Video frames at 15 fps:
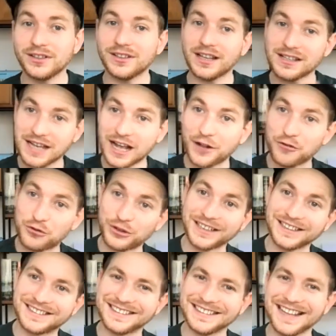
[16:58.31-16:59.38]
There's
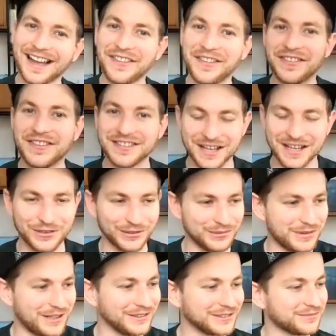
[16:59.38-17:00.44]
Alfred, and then there's
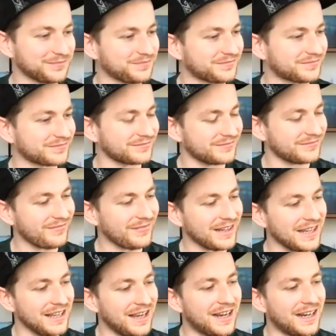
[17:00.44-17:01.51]
Æthelwold.
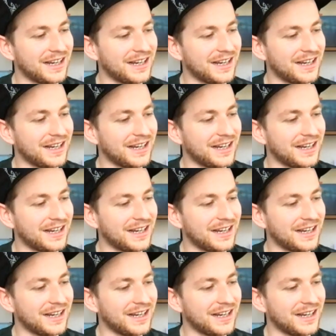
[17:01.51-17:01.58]
Oh,